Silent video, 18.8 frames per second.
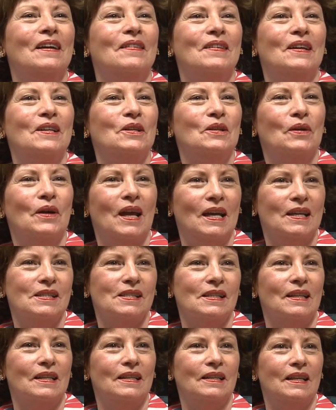that you're
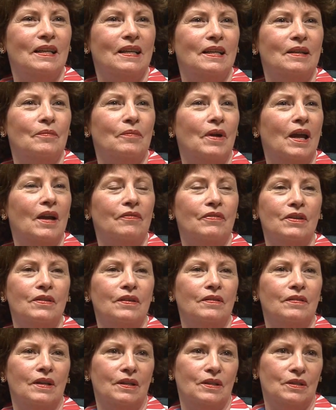excellent in
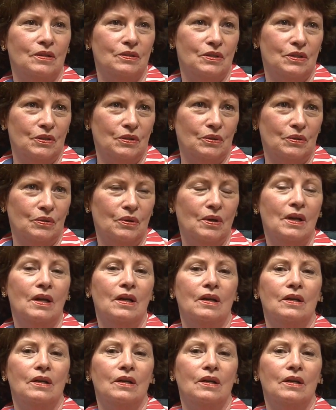everything that you do,